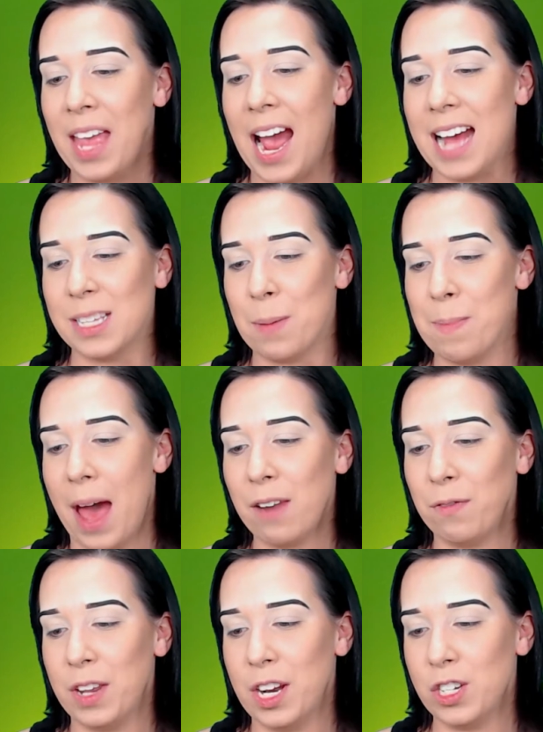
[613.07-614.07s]
has a
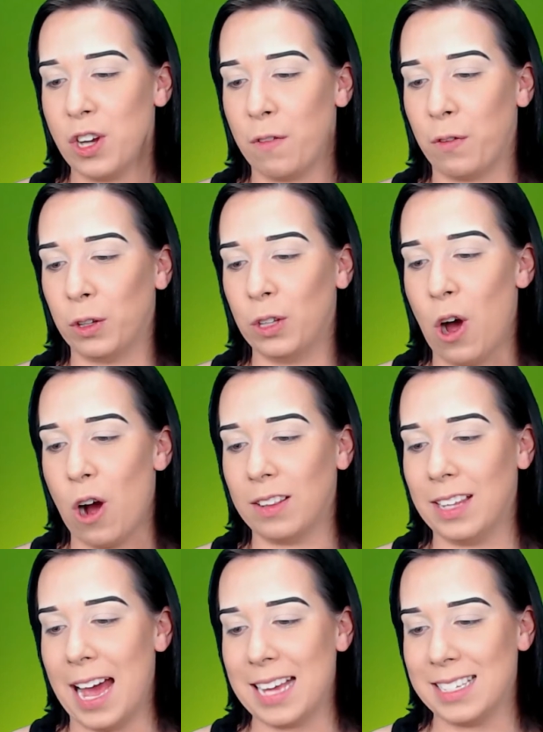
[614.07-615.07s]
matte finish for
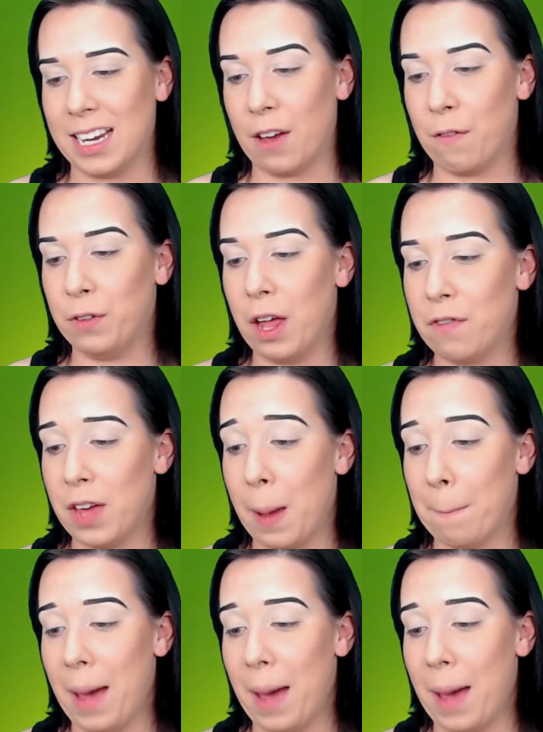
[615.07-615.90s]
long-lasting, fluffy,